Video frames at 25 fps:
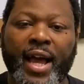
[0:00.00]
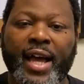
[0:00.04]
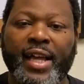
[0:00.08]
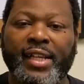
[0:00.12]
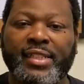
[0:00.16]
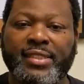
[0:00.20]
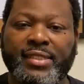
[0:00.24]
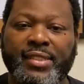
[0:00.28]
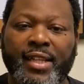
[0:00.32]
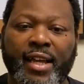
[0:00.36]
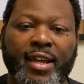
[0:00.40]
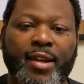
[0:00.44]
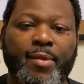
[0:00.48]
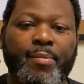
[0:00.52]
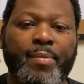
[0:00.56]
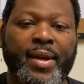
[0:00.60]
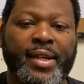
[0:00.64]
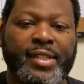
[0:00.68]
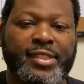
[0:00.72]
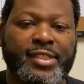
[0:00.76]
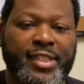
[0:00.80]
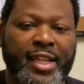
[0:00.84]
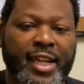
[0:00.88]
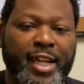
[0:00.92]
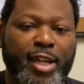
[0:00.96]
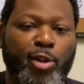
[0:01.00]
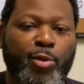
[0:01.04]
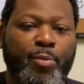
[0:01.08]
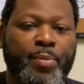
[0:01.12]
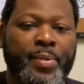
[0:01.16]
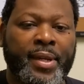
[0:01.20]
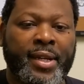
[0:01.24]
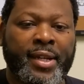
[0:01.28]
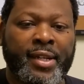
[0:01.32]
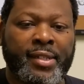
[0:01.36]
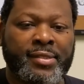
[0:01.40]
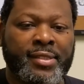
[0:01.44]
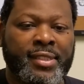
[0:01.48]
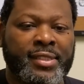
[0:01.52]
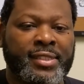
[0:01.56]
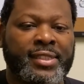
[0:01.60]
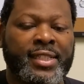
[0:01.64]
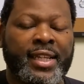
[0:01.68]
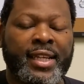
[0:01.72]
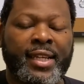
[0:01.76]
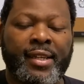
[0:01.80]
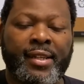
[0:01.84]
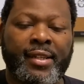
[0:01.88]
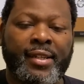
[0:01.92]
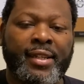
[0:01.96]
I started my channel because I
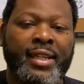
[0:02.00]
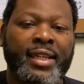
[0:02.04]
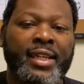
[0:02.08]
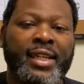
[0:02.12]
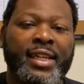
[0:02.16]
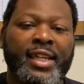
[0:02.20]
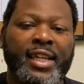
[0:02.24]
said,